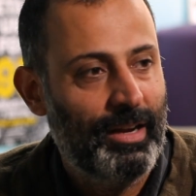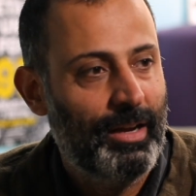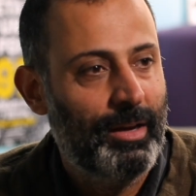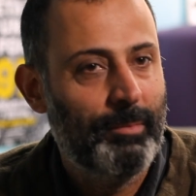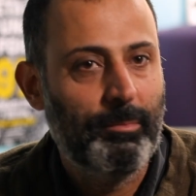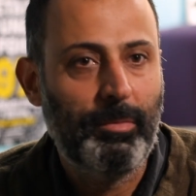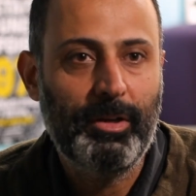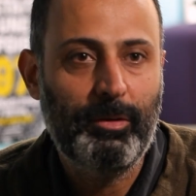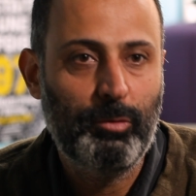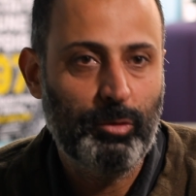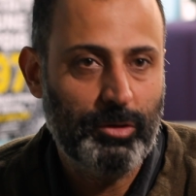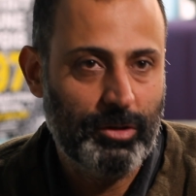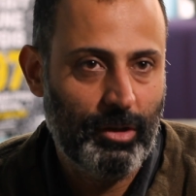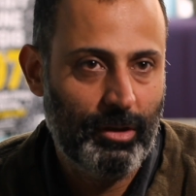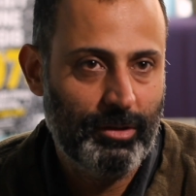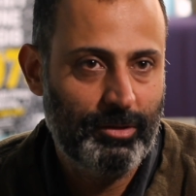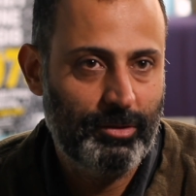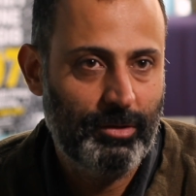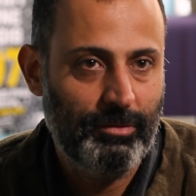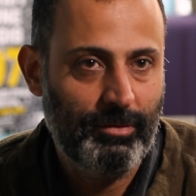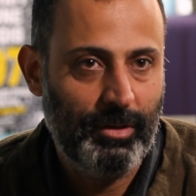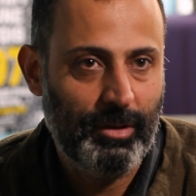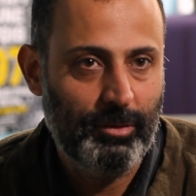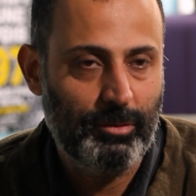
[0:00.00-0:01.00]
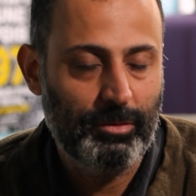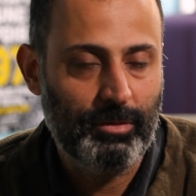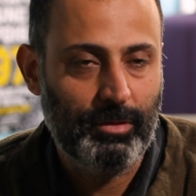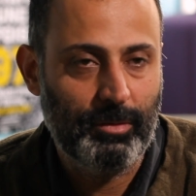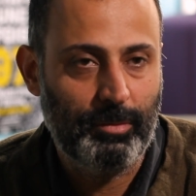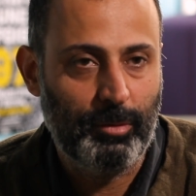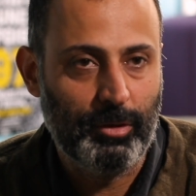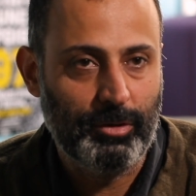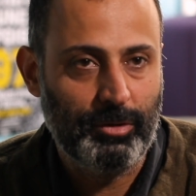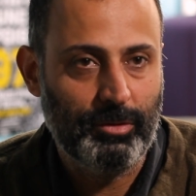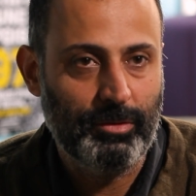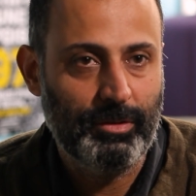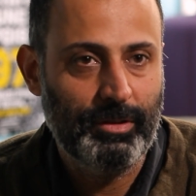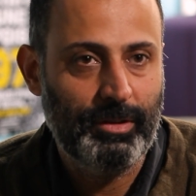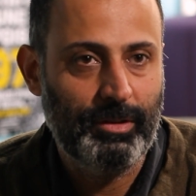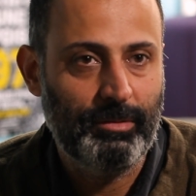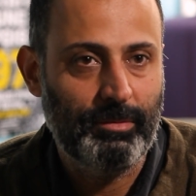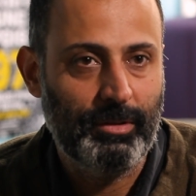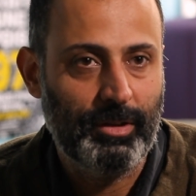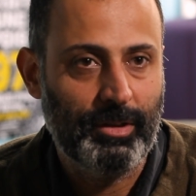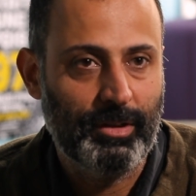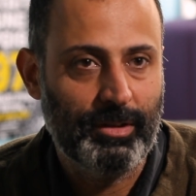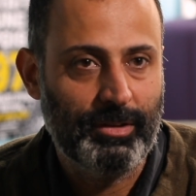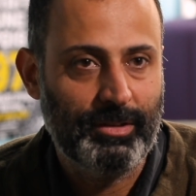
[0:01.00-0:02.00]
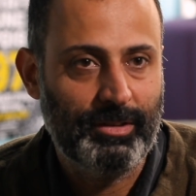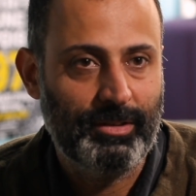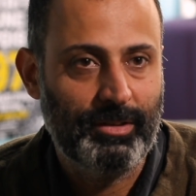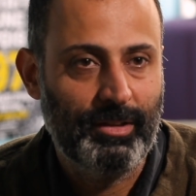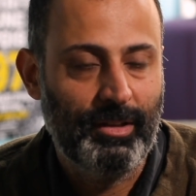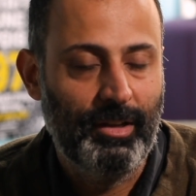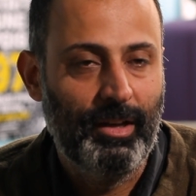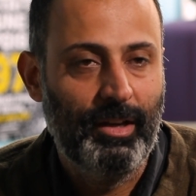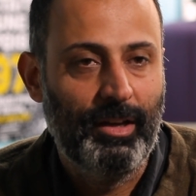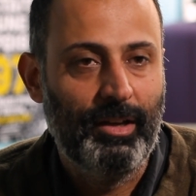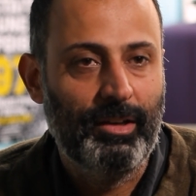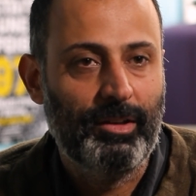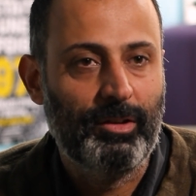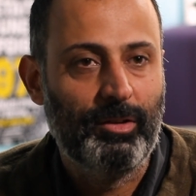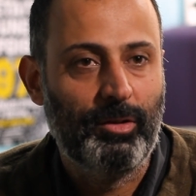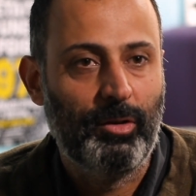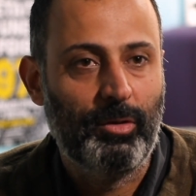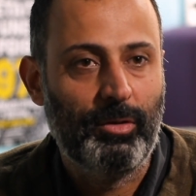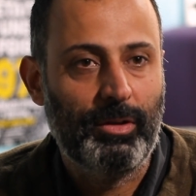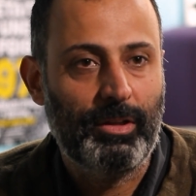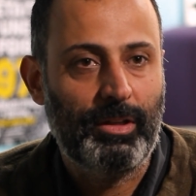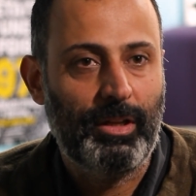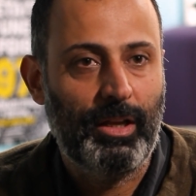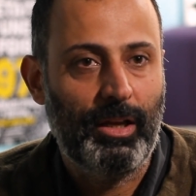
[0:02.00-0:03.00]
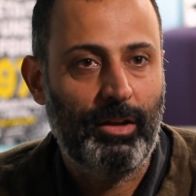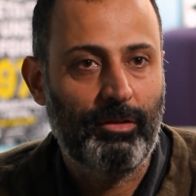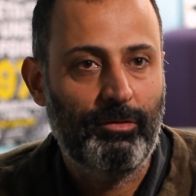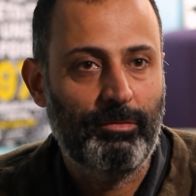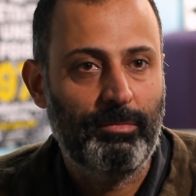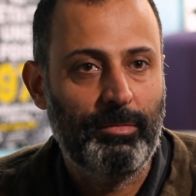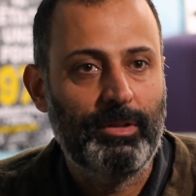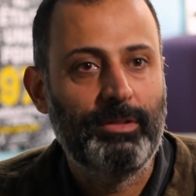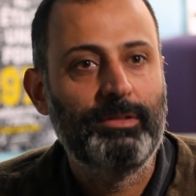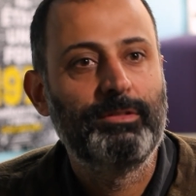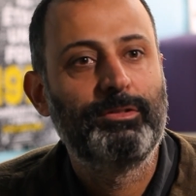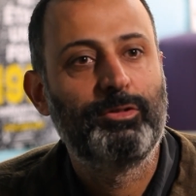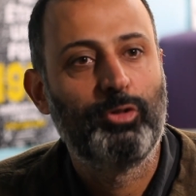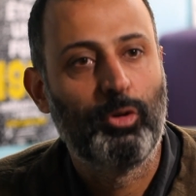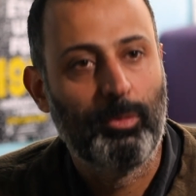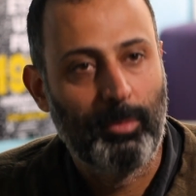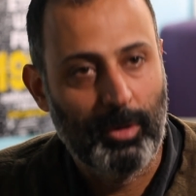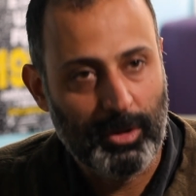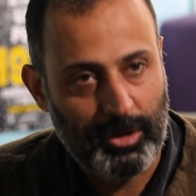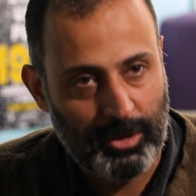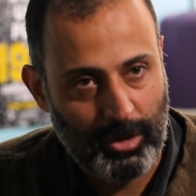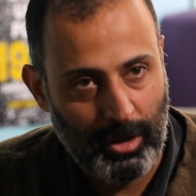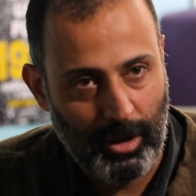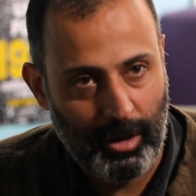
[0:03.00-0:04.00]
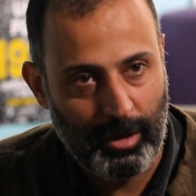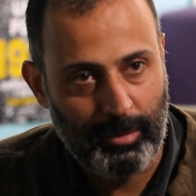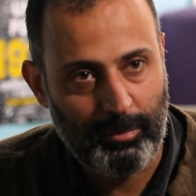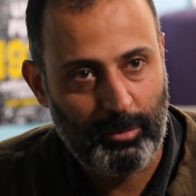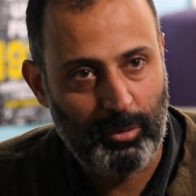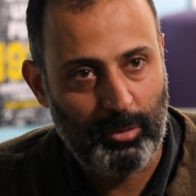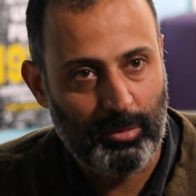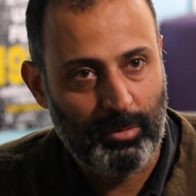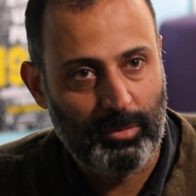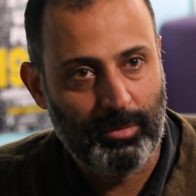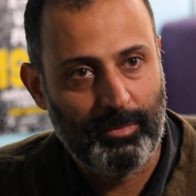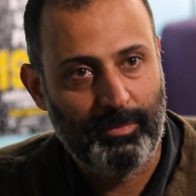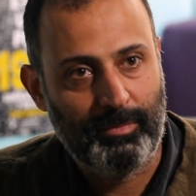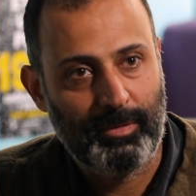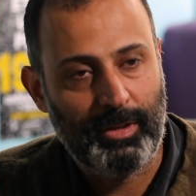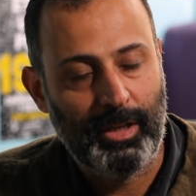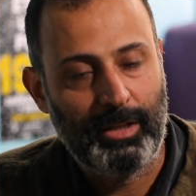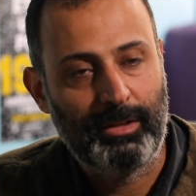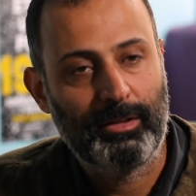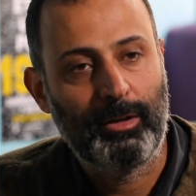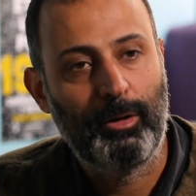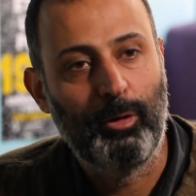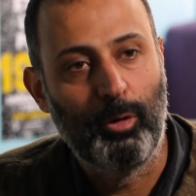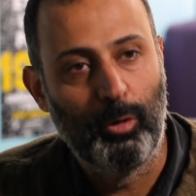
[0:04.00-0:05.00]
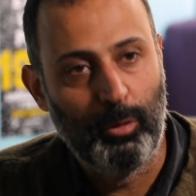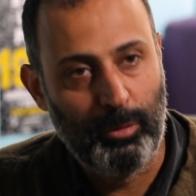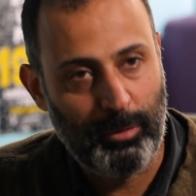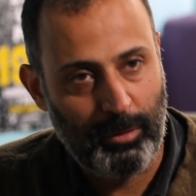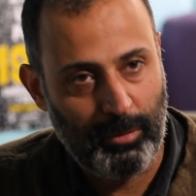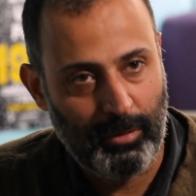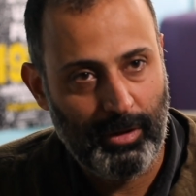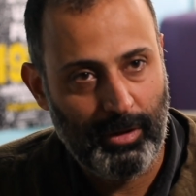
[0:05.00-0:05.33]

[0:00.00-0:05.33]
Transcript: But it was also a very good opportunity because, it gave me so much time to get close to